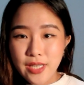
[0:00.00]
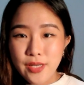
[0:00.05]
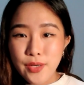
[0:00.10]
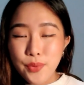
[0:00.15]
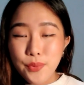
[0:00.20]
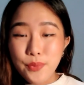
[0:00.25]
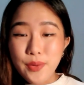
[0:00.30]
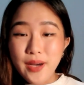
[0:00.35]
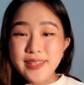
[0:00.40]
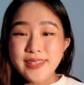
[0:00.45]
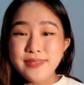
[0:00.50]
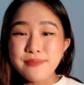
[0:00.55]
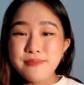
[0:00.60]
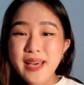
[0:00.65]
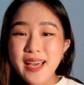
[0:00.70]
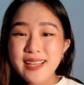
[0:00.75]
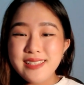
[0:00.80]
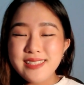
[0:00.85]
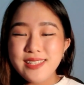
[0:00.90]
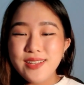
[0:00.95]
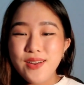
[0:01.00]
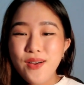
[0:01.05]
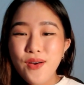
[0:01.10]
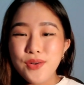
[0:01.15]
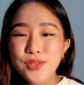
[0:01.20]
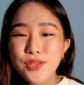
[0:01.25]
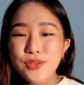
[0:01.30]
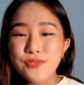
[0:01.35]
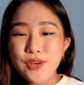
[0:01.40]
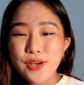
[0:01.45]
Welcome back to the
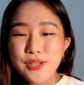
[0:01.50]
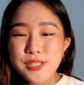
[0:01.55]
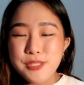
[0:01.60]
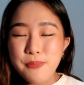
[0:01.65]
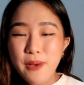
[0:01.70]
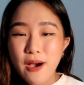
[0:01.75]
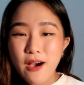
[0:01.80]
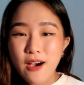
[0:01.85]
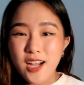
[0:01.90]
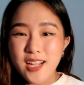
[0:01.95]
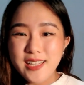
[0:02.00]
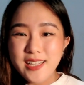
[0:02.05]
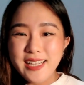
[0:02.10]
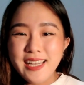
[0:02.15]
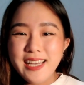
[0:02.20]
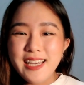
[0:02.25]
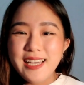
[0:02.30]
Own Your Voice pod.